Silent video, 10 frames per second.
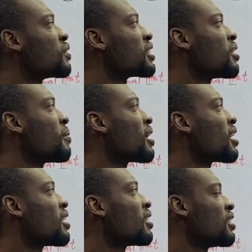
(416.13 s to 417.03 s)
thermal
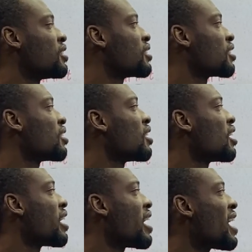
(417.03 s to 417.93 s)
heat.
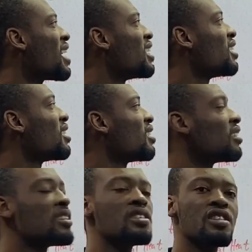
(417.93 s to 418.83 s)
L
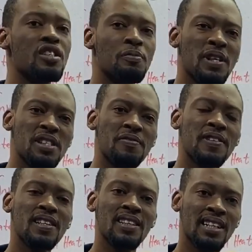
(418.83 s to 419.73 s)
is the specific
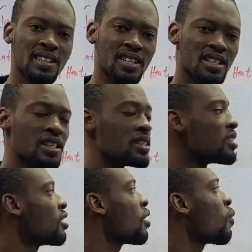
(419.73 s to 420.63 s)
latent heat,
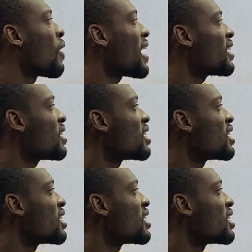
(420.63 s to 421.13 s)
while here